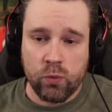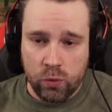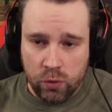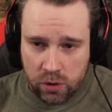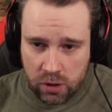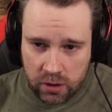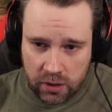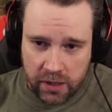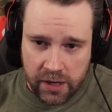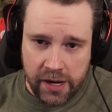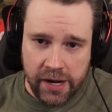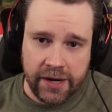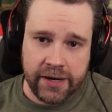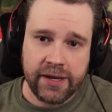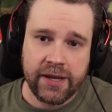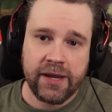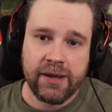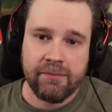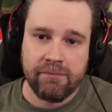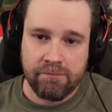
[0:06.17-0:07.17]
Warlock
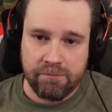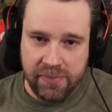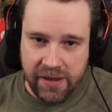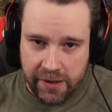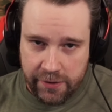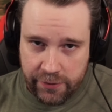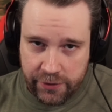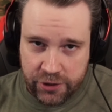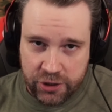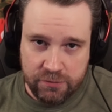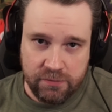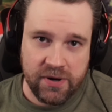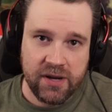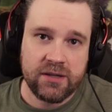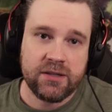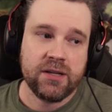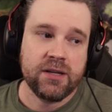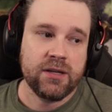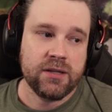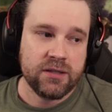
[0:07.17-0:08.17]

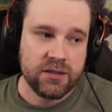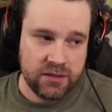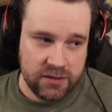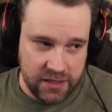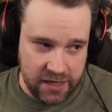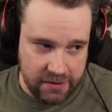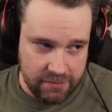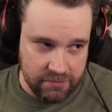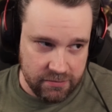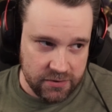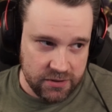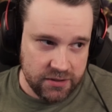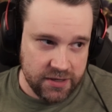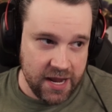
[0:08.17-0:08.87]
Embellishment Sims.